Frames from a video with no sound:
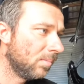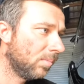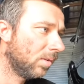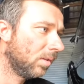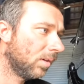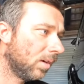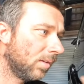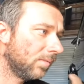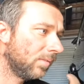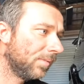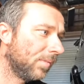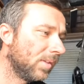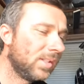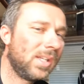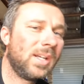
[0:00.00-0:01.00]
Pull it off.
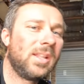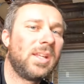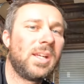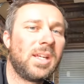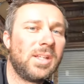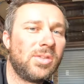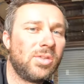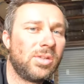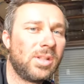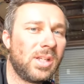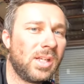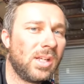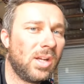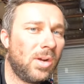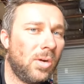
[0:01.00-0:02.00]
If there's anything
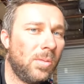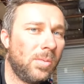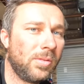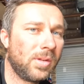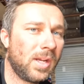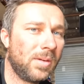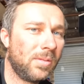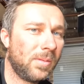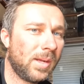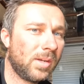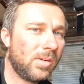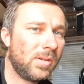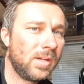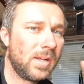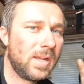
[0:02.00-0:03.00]
interesting, I'll put the camera
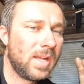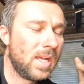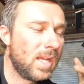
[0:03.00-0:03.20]
back on.